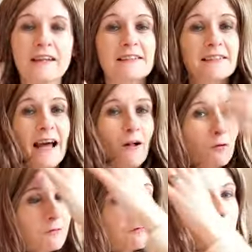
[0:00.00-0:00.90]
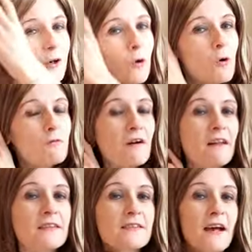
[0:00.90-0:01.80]
itself or
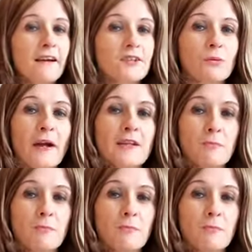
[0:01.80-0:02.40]
Valentine's Wigs,